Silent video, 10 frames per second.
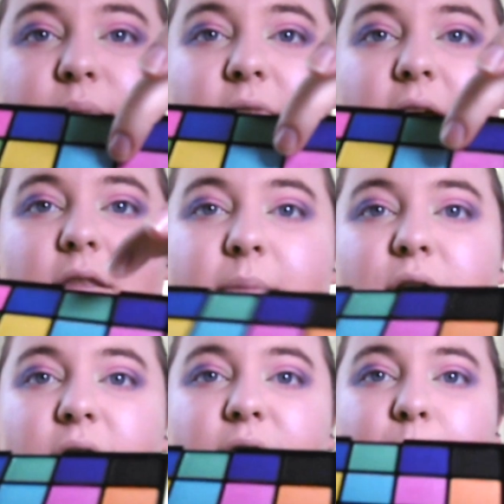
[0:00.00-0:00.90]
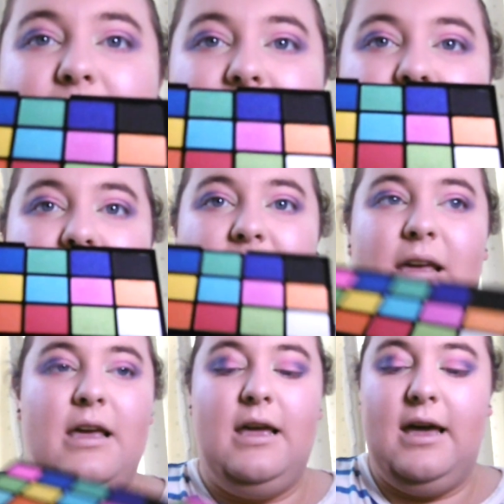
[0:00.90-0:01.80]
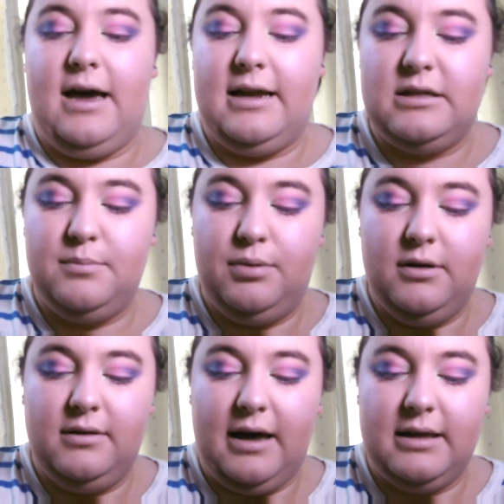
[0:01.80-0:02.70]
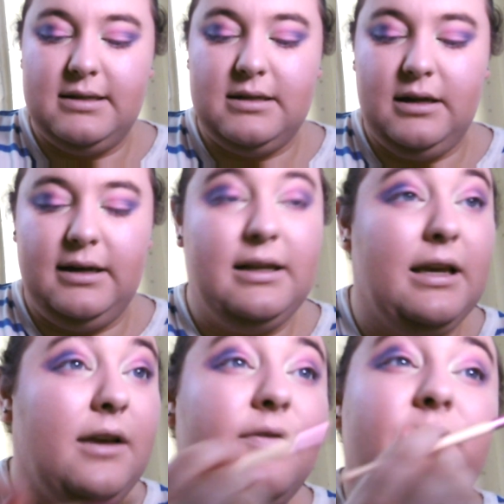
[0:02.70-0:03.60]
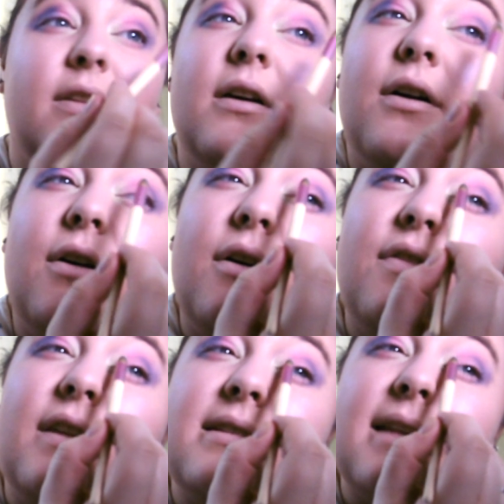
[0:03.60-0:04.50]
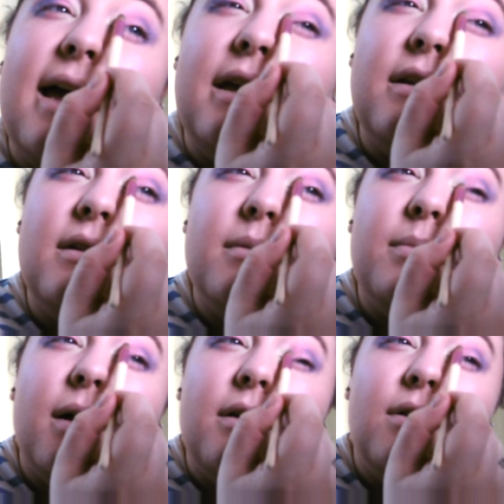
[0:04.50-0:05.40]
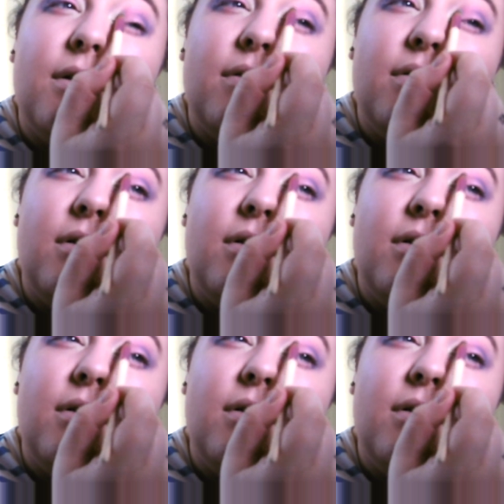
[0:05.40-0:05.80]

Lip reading: one right in the middle of the palette there and put that slightly on this end but not